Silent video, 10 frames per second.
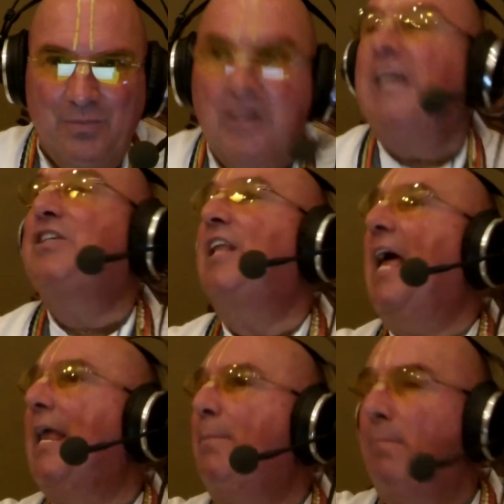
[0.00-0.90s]
Just
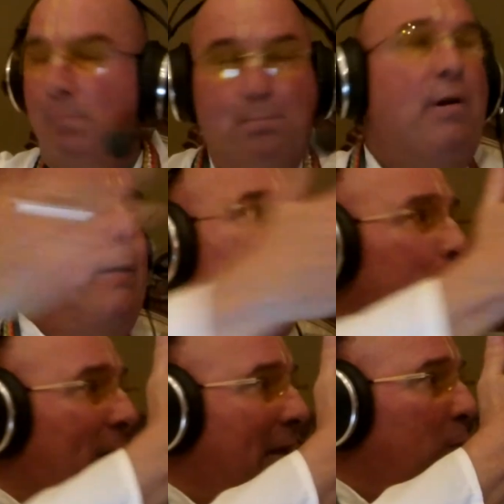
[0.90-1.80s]
like
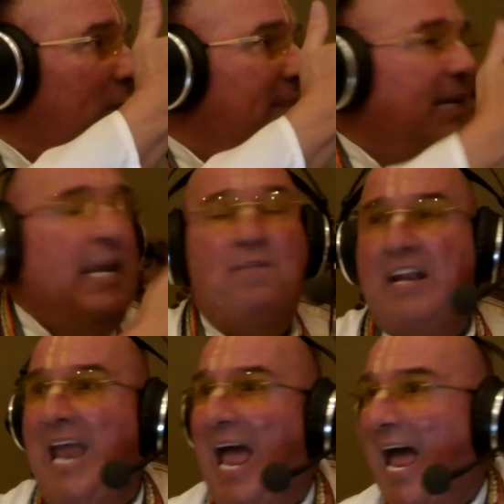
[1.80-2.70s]
Prabhupada was
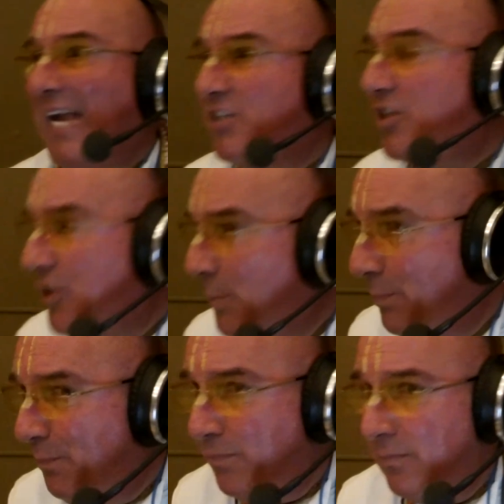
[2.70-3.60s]
even asked
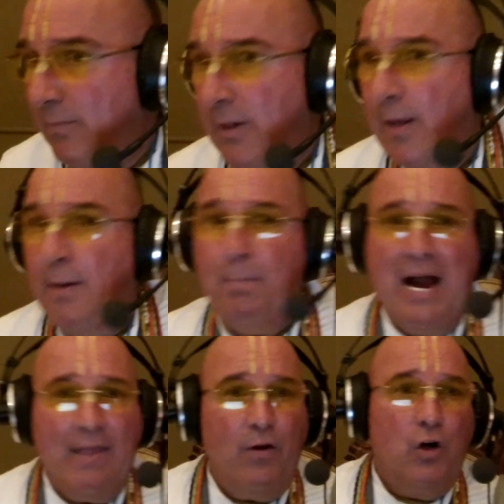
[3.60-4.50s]

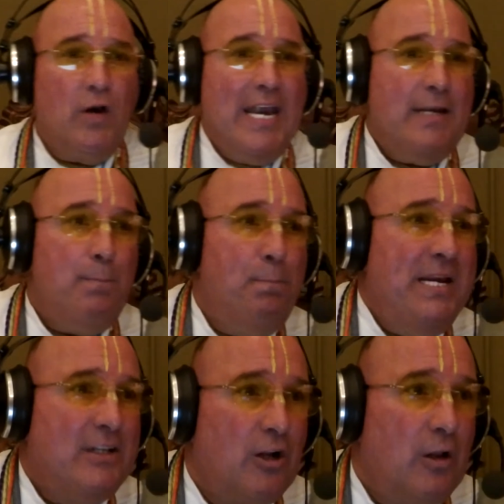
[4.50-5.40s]
by the great
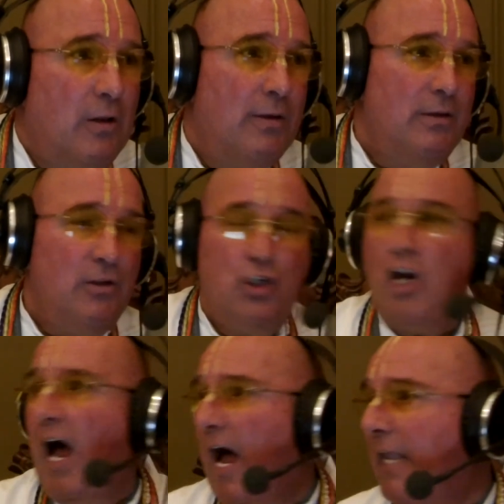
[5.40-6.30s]
Beatle,
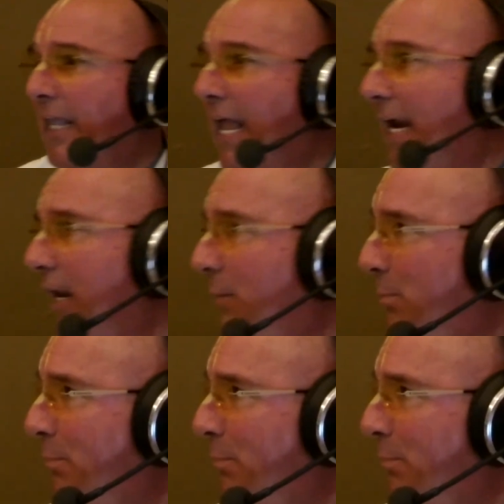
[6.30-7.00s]
John Lennon,